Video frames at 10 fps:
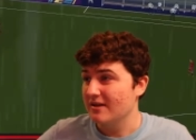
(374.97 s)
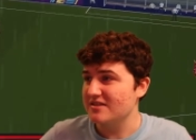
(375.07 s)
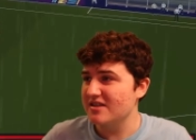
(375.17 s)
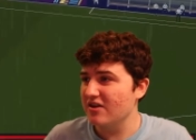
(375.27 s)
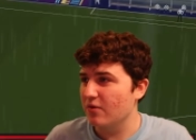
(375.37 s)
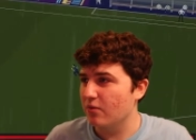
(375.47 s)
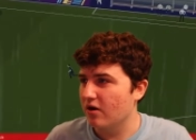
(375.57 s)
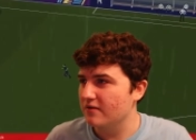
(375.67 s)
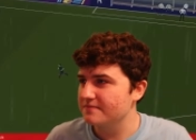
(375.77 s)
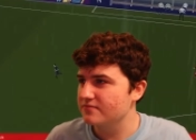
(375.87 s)
I tell you
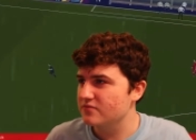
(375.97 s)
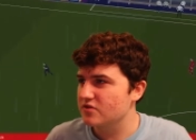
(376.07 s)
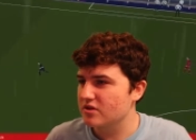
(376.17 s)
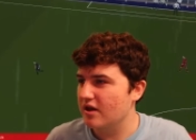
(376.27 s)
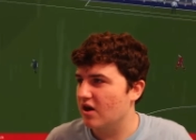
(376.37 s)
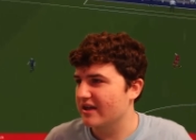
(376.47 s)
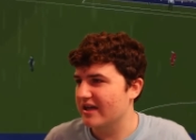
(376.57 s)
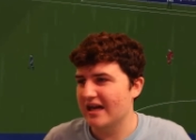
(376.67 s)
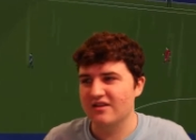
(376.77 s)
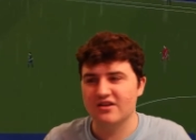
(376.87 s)
what oh, I
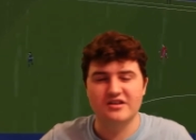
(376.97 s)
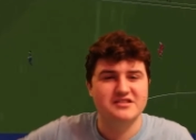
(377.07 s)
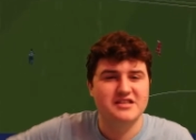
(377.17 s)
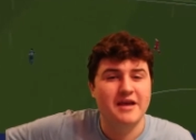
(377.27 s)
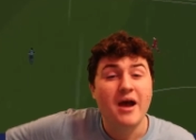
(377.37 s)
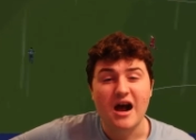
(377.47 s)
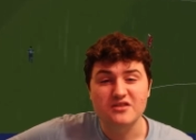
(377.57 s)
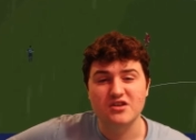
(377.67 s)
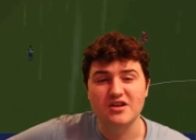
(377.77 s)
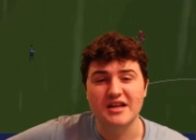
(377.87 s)
can't click on his name. I
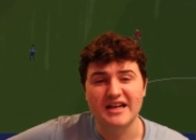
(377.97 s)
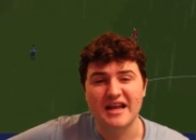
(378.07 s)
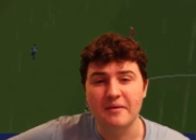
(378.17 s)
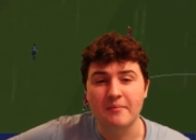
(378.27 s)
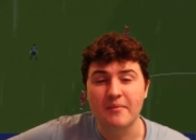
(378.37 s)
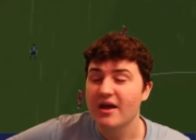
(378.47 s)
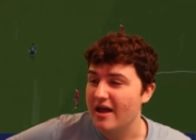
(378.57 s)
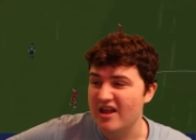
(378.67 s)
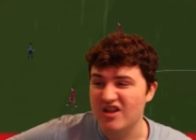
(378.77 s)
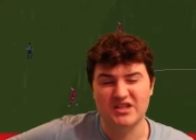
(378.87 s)
was going to nickname him
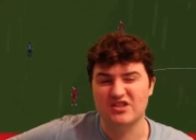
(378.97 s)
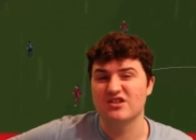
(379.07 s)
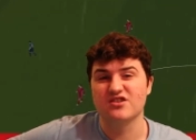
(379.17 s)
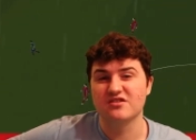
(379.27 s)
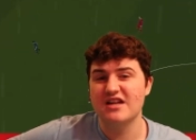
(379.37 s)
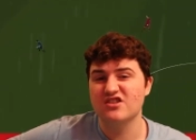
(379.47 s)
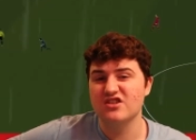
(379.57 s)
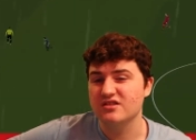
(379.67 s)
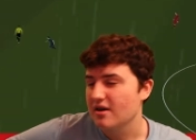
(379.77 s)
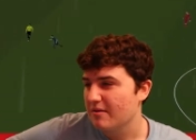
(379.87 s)
uh, the Big Ginger
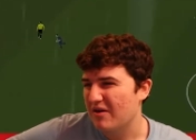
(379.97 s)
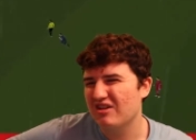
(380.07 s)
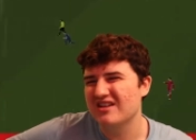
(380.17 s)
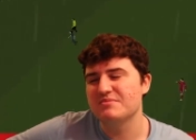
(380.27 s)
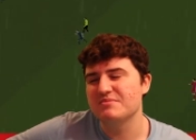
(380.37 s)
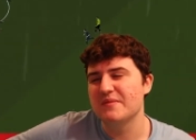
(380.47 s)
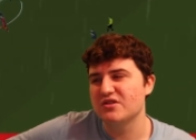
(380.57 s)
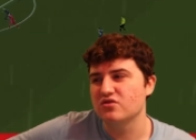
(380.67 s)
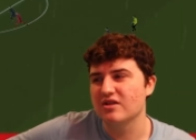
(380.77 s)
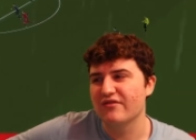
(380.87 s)
Legend, but I feel like it's maybe
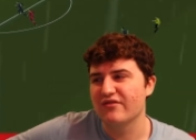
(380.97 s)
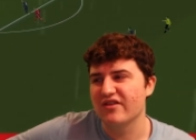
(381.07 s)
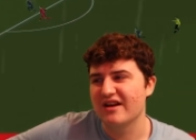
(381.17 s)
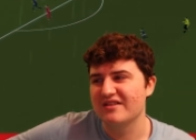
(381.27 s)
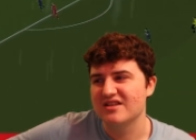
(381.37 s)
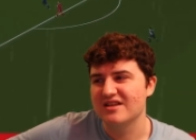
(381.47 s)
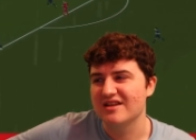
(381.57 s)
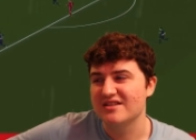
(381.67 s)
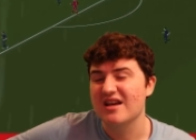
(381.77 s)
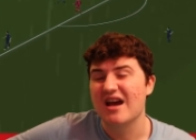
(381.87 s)
too late for that in the
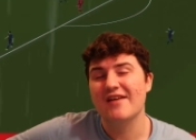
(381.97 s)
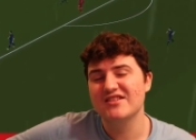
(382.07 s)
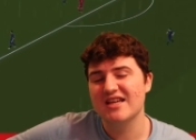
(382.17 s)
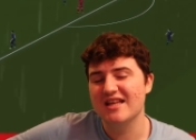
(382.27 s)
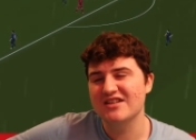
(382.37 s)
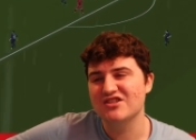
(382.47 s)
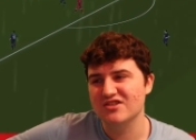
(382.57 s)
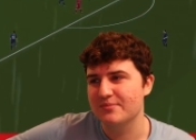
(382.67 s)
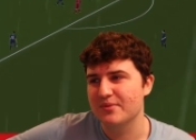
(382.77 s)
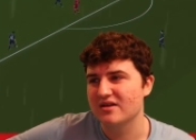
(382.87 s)
series. Having said that, I just
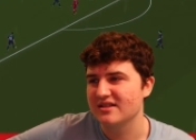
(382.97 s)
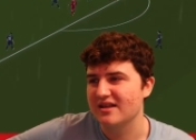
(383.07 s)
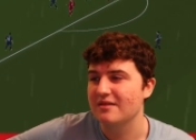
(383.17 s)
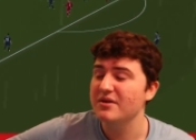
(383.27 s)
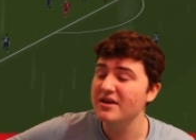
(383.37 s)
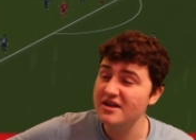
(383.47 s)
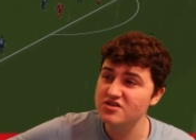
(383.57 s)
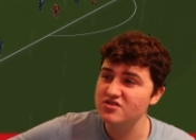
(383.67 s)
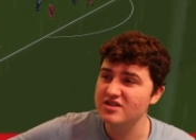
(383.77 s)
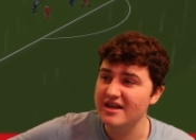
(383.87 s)
did Bardi Key, but he is a
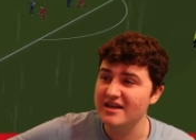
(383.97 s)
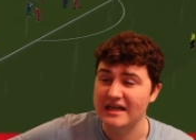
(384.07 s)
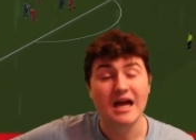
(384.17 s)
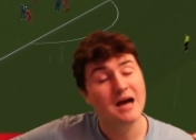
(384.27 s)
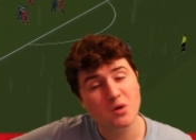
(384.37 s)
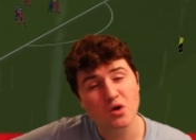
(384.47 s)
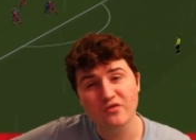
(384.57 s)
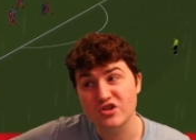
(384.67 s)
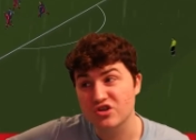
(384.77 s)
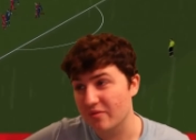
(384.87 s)
new signing. I'm all
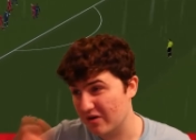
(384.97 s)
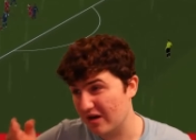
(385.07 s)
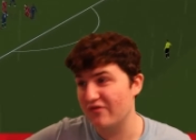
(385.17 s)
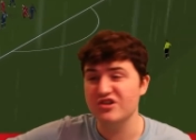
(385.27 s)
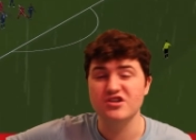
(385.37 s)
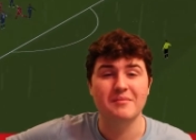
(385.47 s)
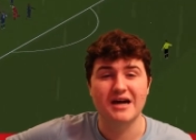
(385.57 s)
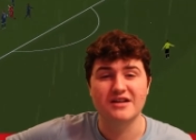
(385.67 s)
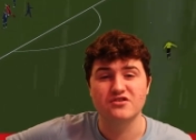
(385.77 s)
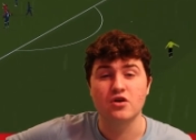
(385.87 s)
over the shop, great finish
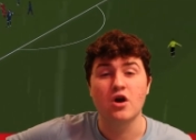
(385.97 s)
Armando.